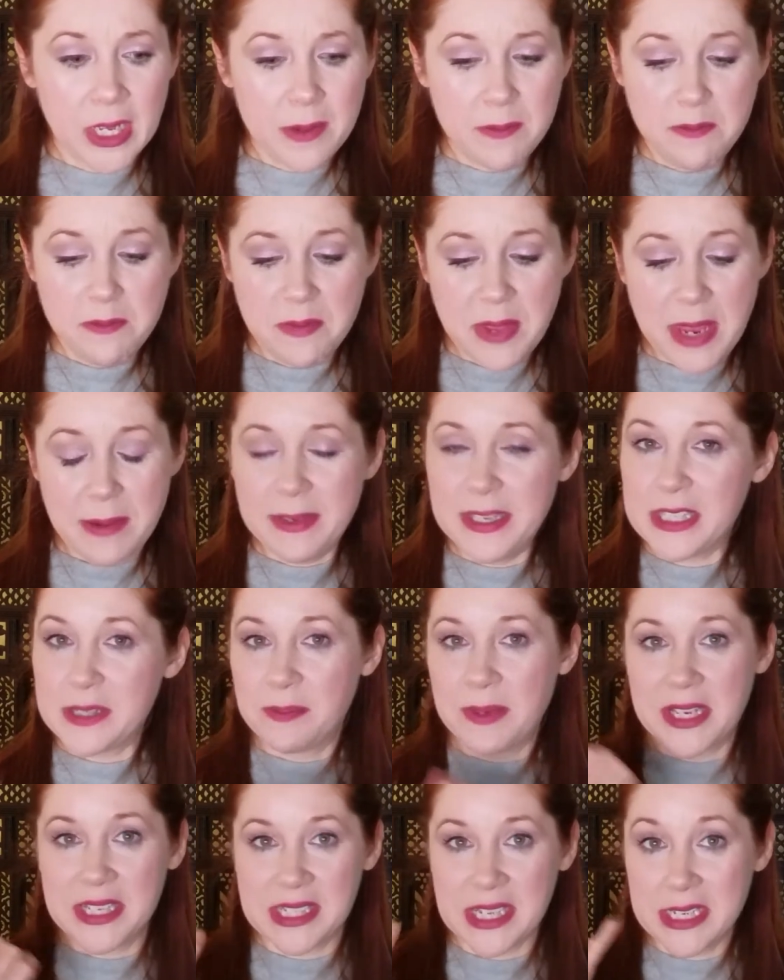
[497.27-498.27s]
Maybe it's
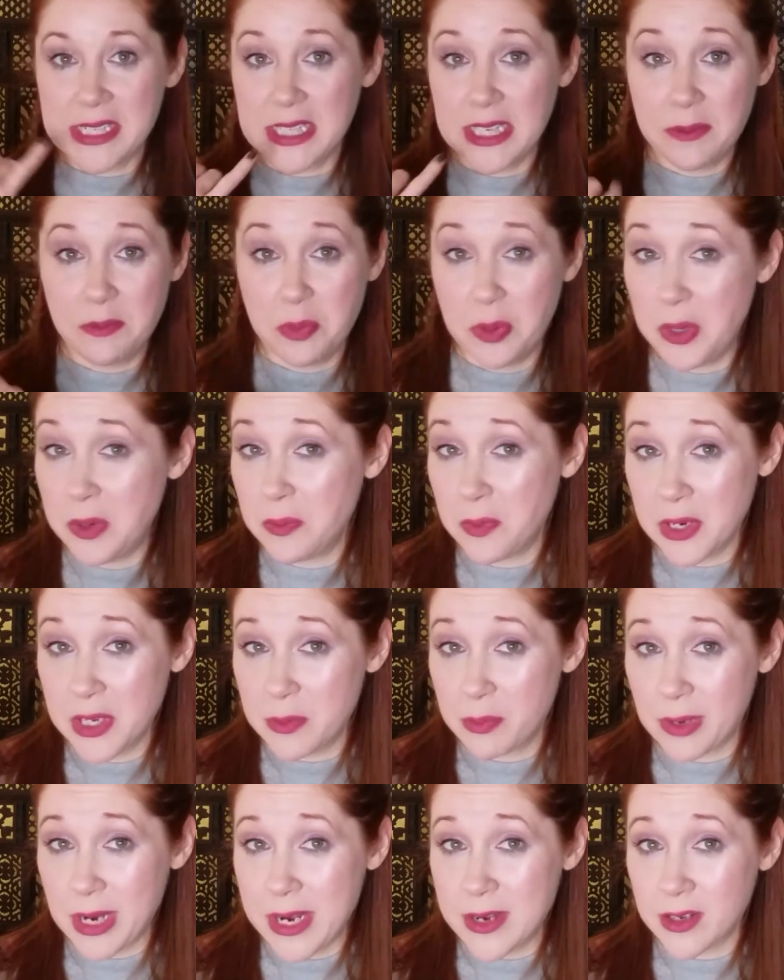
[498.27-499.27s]
because I did put one of
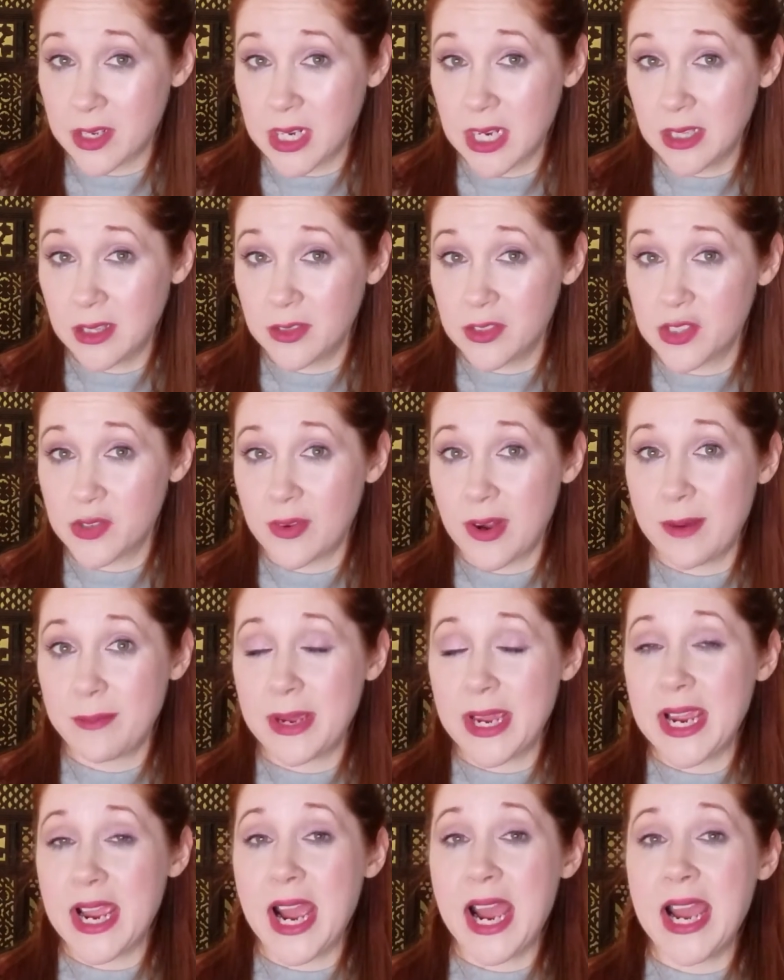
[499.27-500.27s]
the brighter colors around
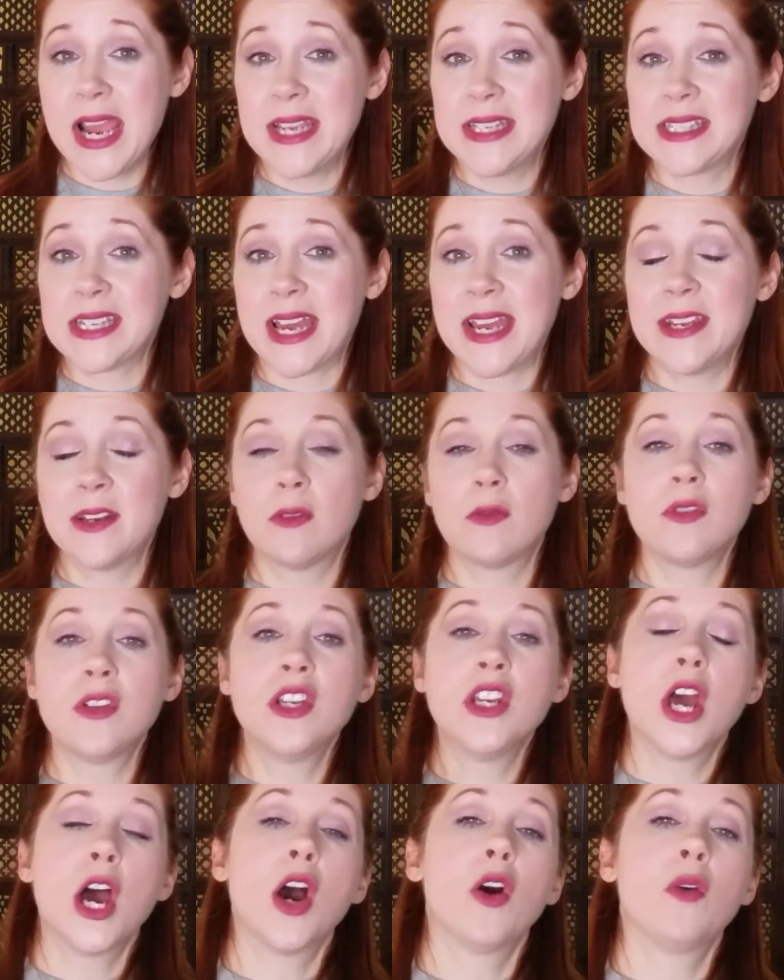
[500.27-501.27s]
my eyes. I don't
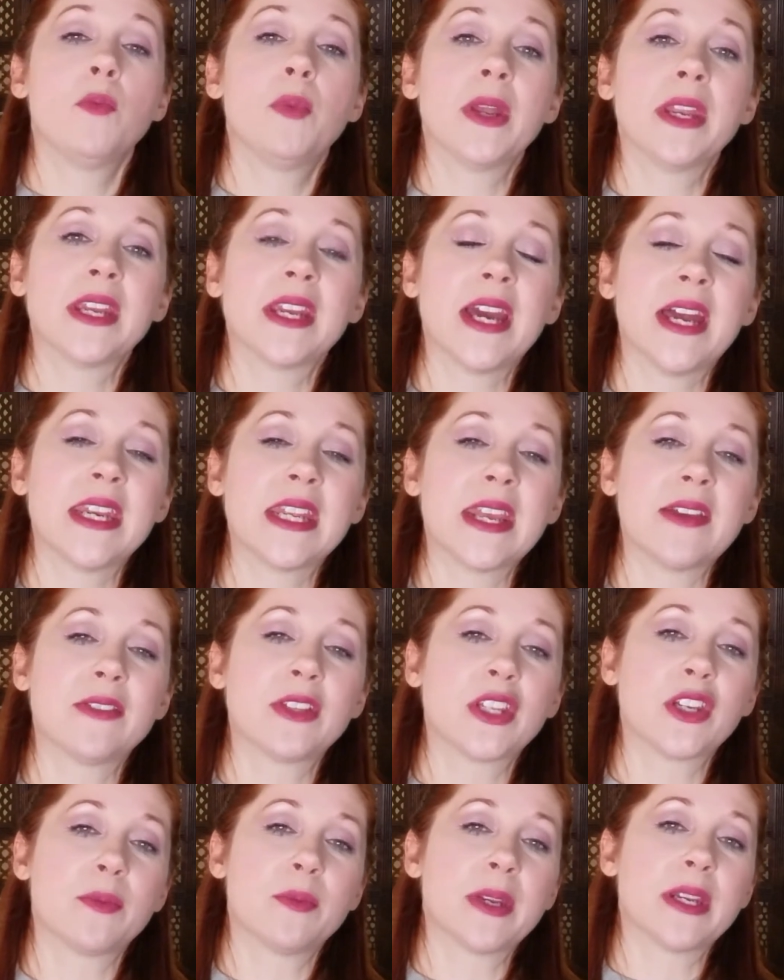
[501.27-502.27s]
know, but it kind of gave a
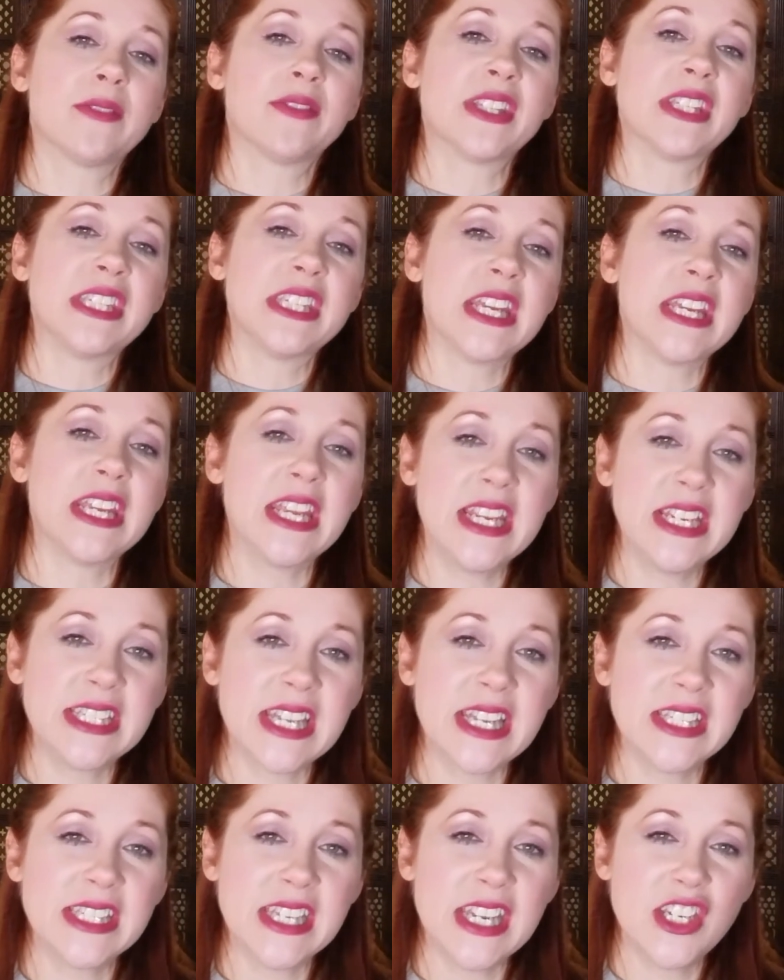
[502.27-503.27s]
little bit of a stinging
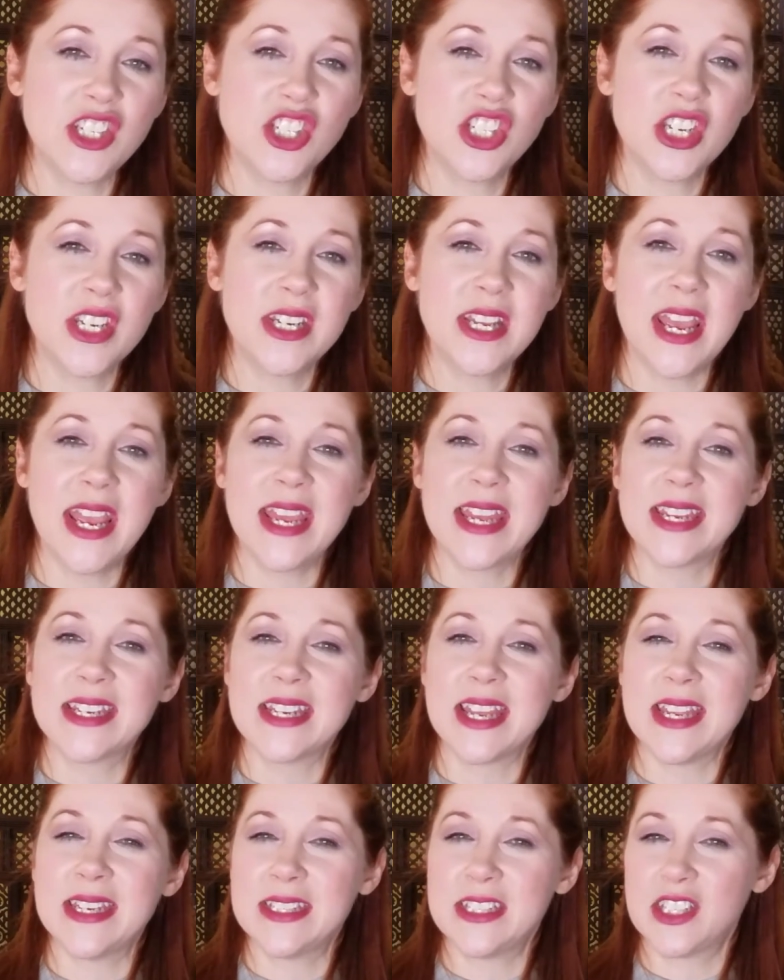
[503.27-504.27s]
sensation
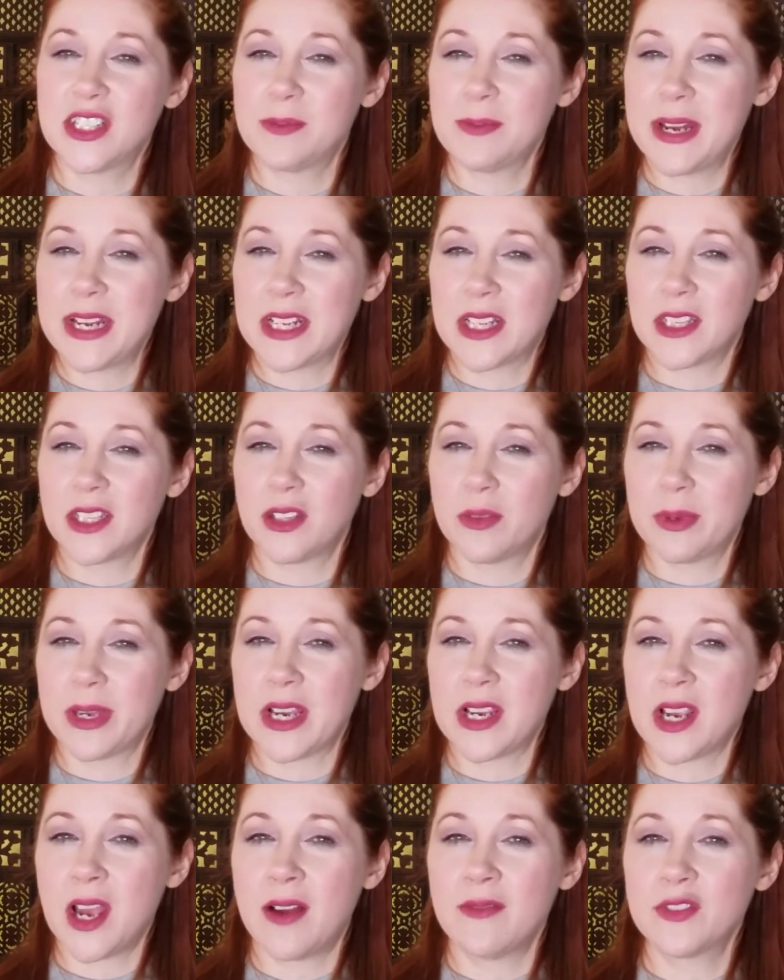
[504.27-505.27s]
and just made it a little
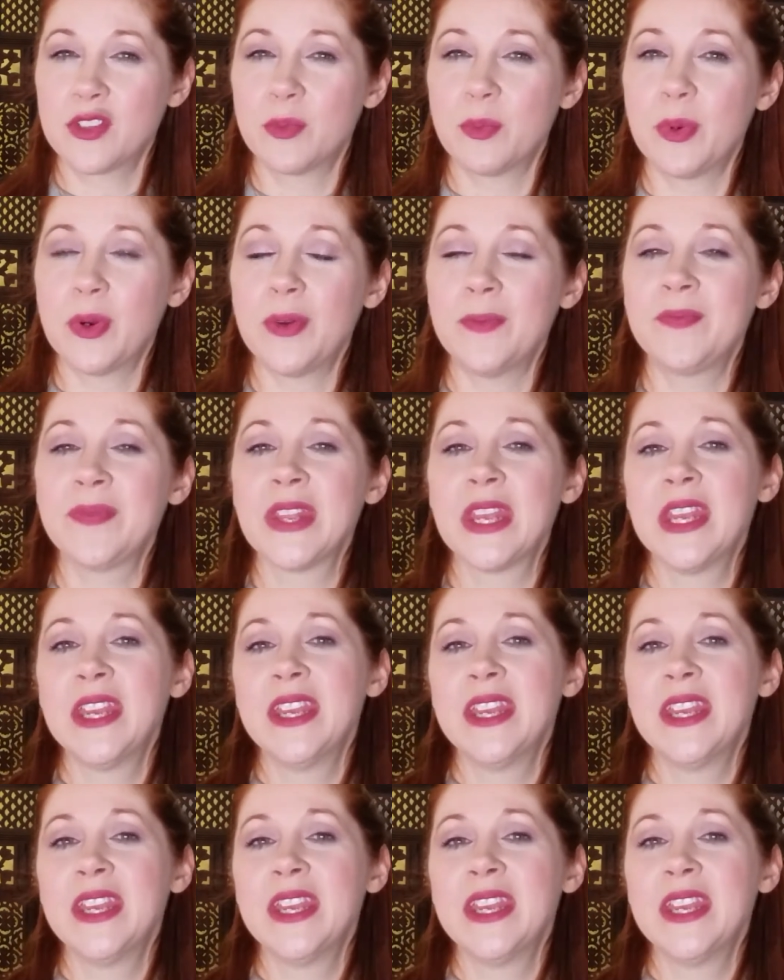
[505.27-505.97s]
bit uncomfortable.